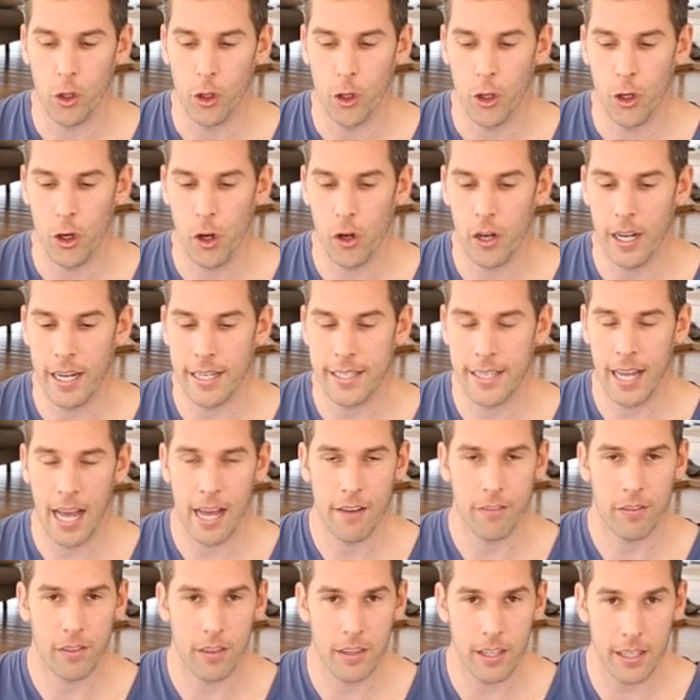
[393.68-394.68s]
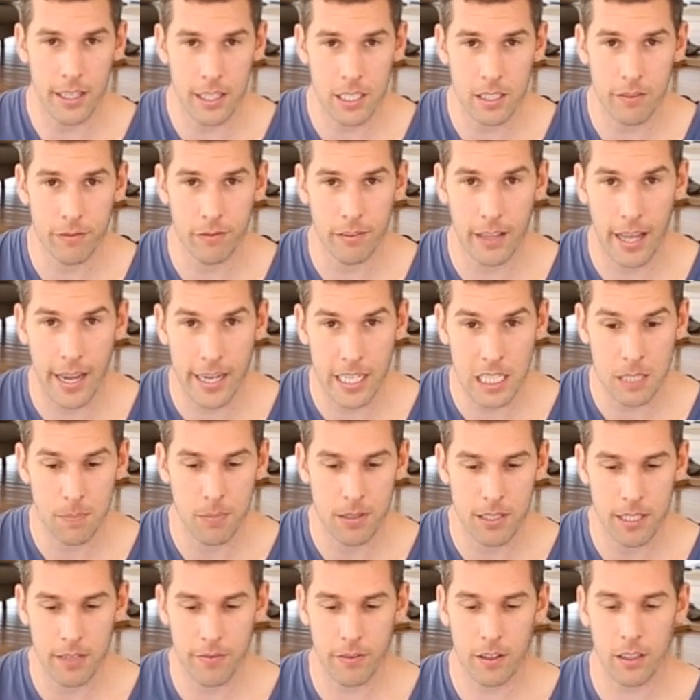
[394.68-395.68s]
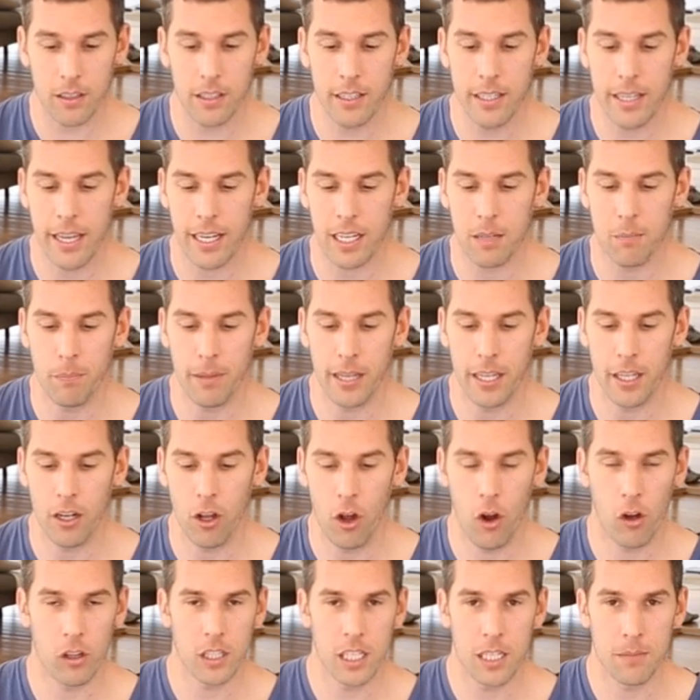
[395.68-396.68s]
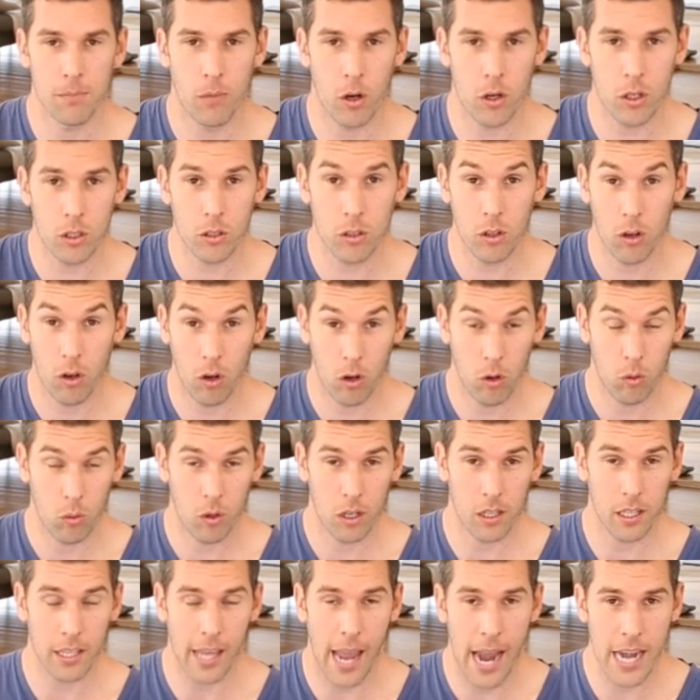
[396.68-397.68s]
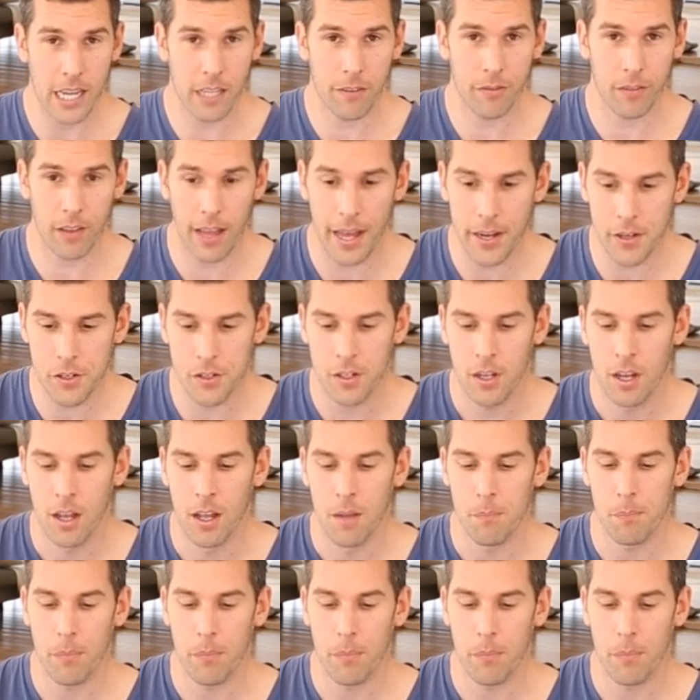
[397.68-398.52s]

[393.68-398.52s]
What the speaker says: You don't need to have this flash specifically, it can be an earlier model or really any flash,